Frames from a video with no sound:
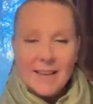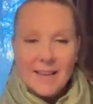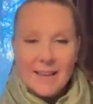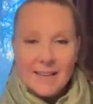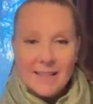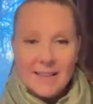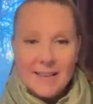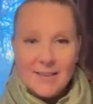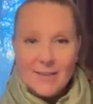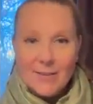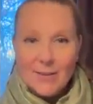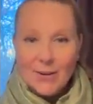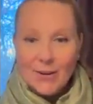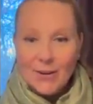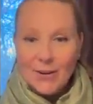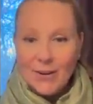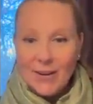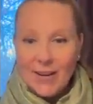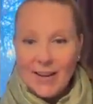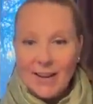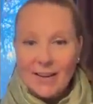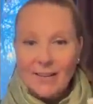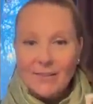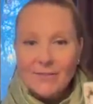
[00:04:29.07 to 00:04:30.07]
this is her
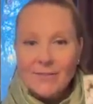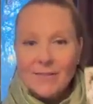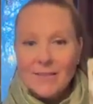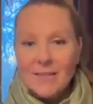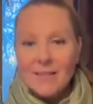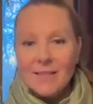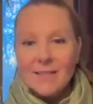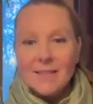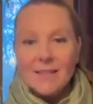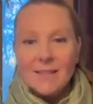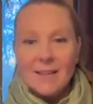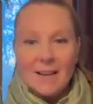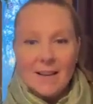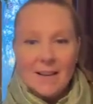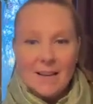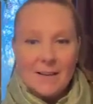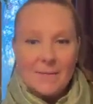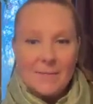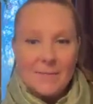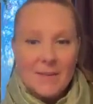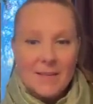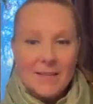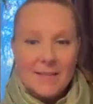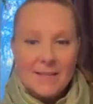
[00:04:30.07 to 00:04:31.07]
gift.
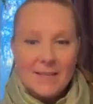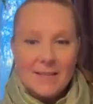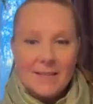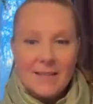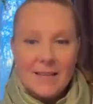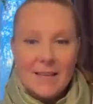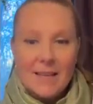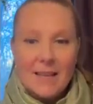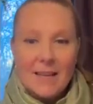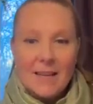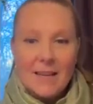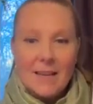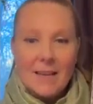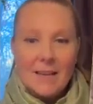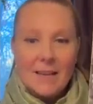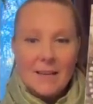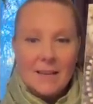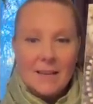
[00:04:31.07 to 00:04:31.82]
This is the